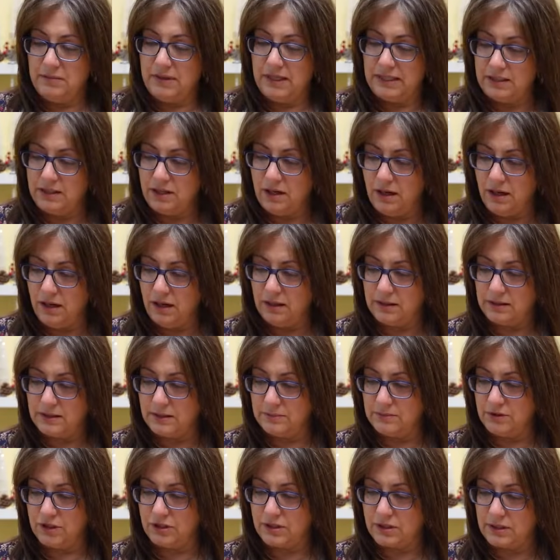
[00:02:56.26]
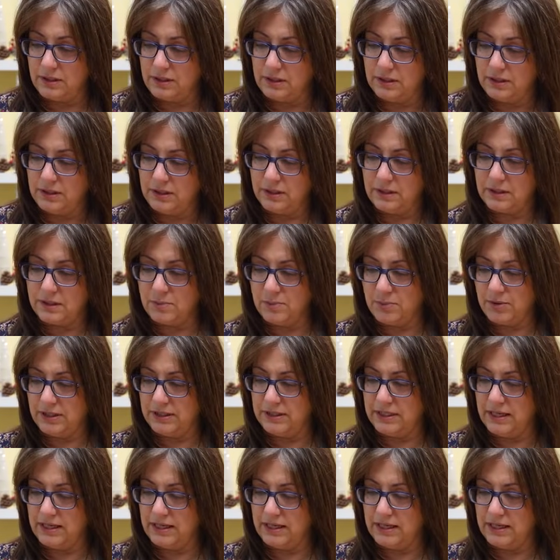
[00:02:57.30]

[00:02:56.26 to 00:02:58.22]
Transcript: my tongs, I'm just going to spread